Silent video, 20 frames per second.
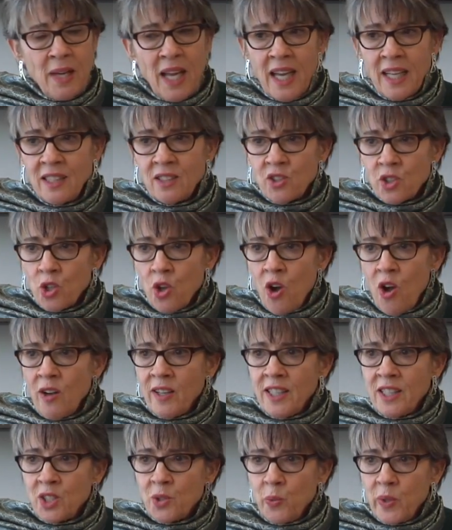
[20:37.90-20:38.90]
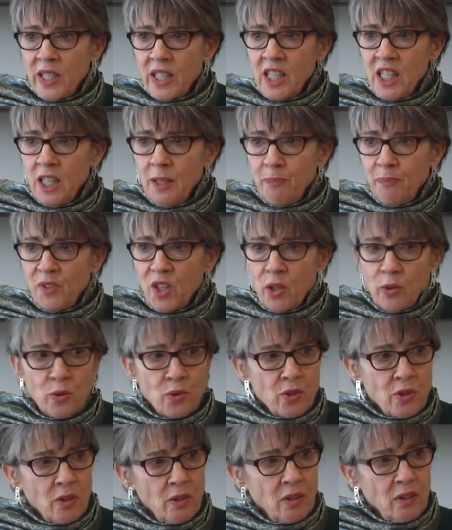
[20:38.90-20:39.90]
And as long as we keep
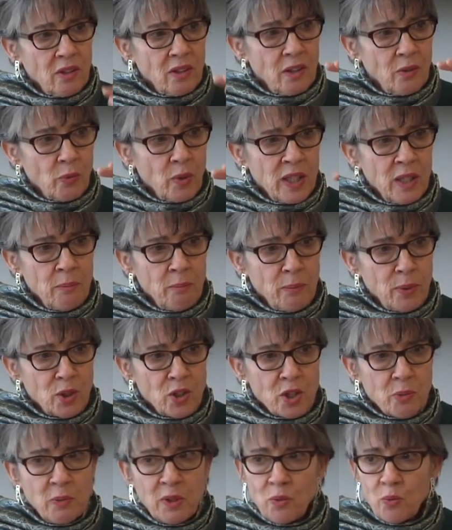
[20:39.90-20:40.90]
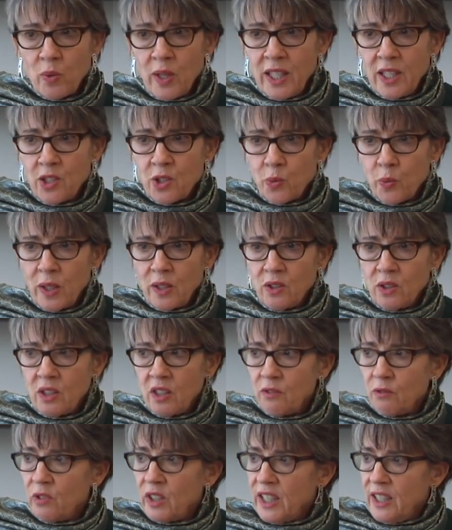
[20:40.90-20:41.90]
those reimbursement rates
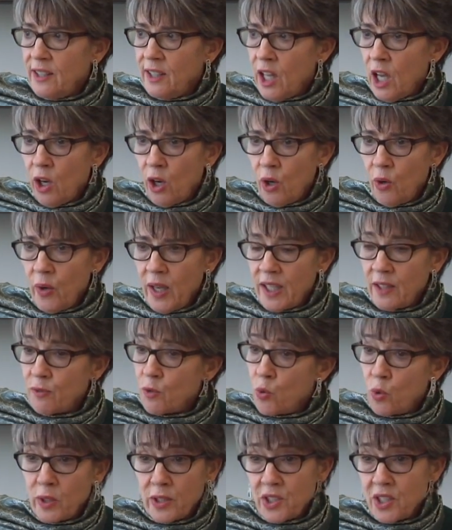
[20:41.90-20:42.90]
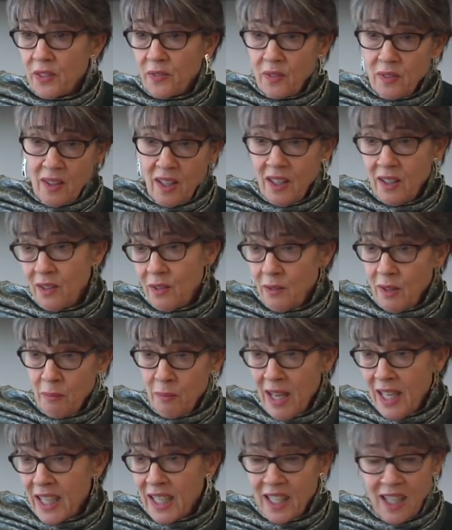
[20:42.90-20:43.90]
relatively low, and of course in
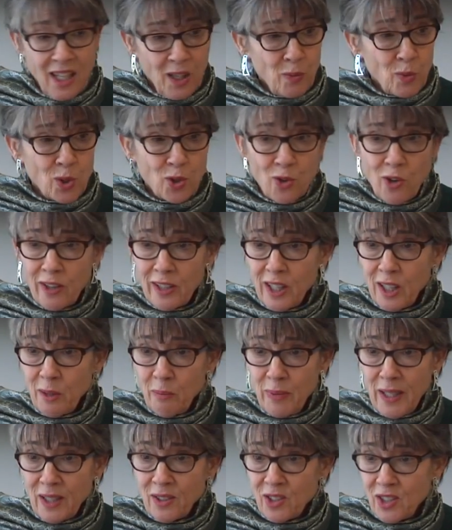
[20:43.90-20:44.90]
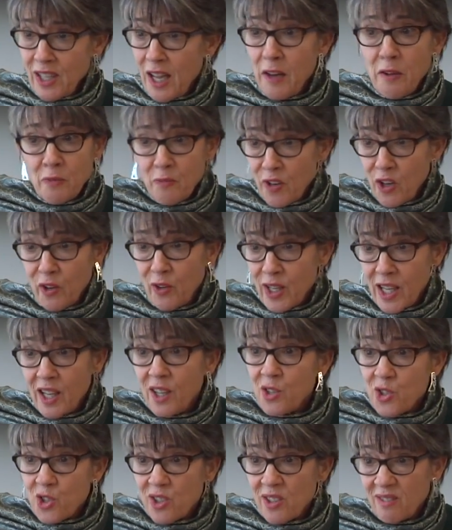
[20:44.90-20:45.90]
Medicaid we're talking about state
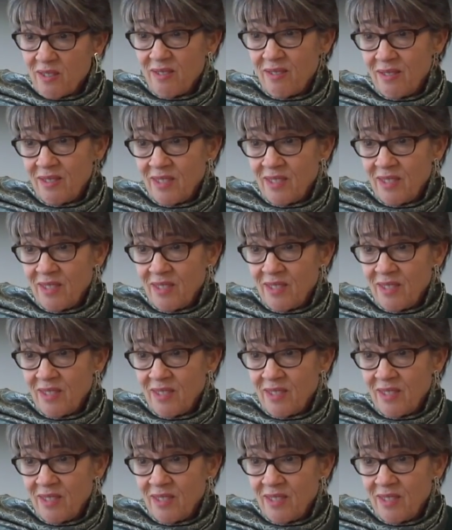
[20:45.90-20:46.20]
variation.